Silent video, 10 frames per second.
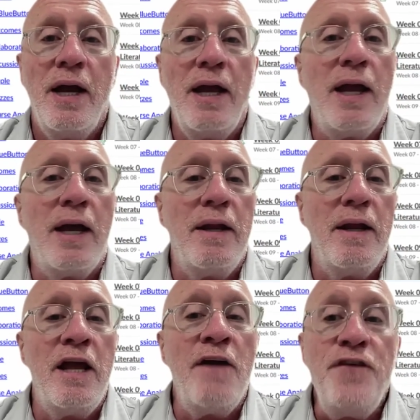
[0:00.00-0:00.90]
And
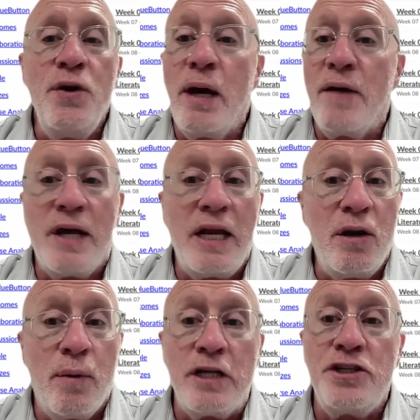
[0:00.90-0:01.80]
if you have any
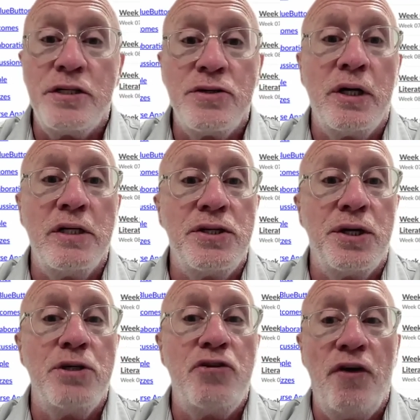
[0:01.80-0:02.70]
questions or
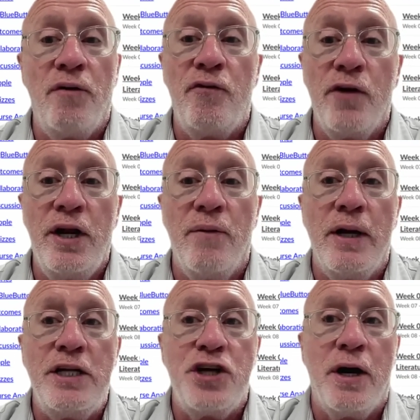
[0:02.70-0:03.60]
concerns, feel free to
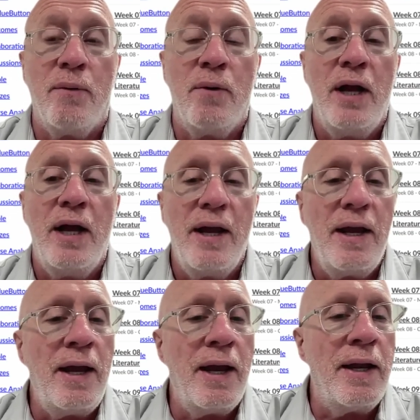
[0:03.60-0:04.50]
reach out
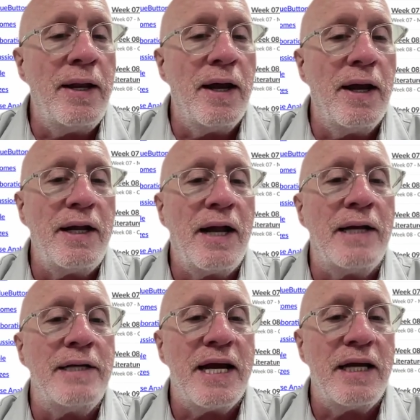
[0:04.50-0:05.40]
and
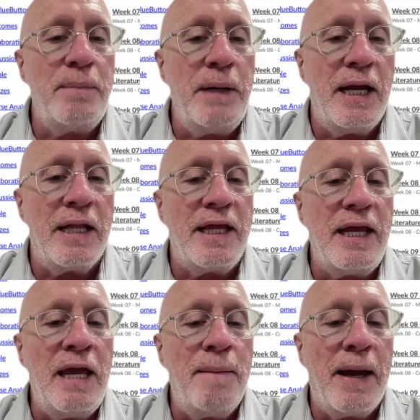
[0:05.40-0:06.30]
contact me at
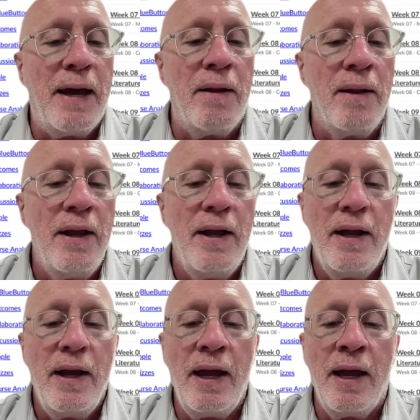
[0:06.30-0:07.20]
the email.
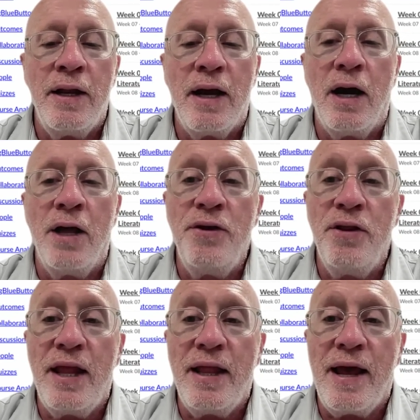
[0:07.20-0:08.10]
And other
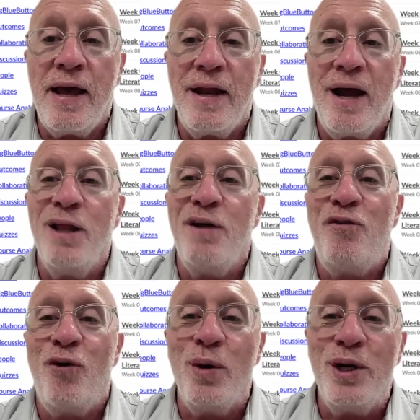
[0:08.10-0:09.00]
than that, I look
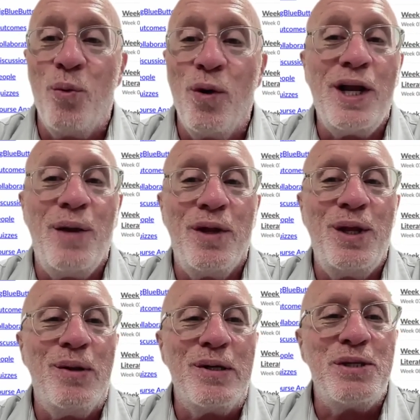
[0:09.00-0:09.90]
forward to working with
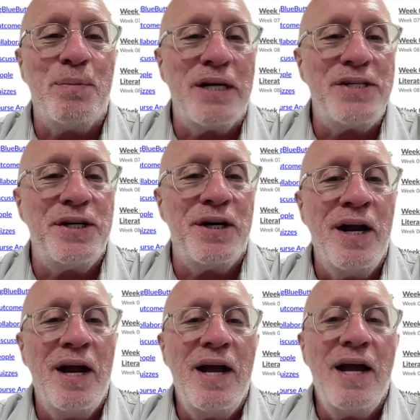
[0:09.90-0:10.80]
you this
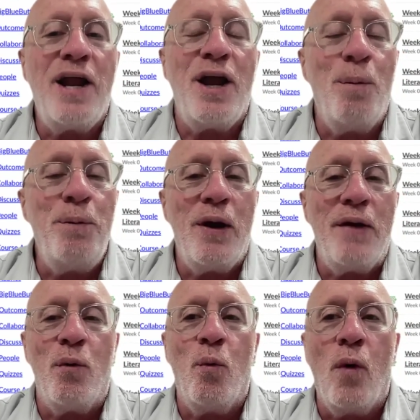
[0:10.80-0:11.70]
semester, and I hope you
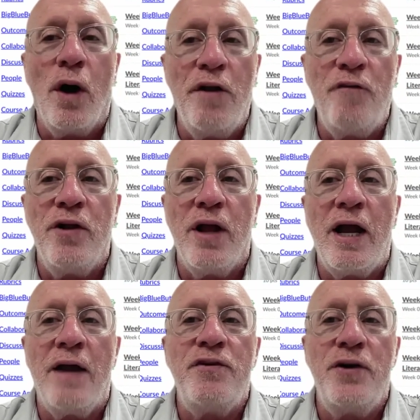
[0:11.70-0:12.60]
have a wonderful
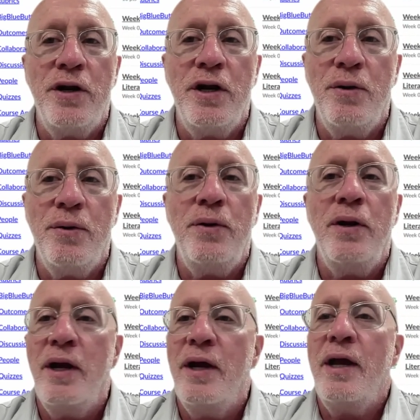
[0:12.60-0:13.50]

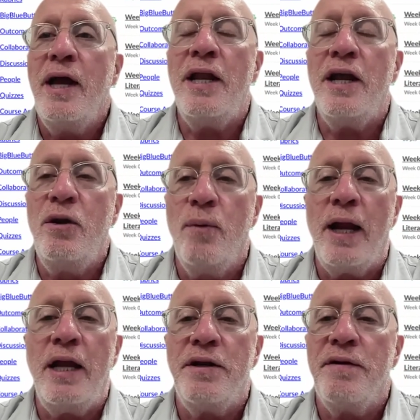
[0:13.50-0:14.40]
afternoon and a
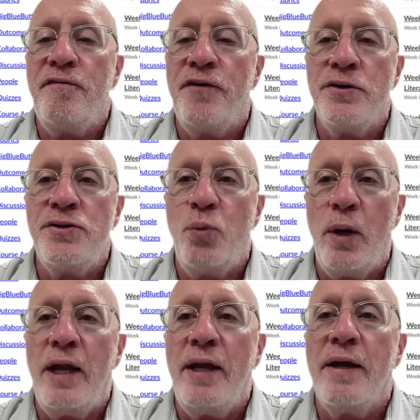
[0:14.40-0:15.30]
great first
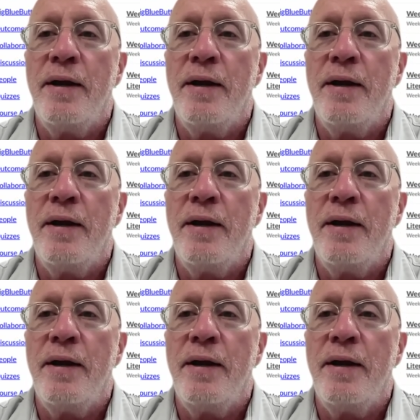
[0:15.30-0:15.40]
week.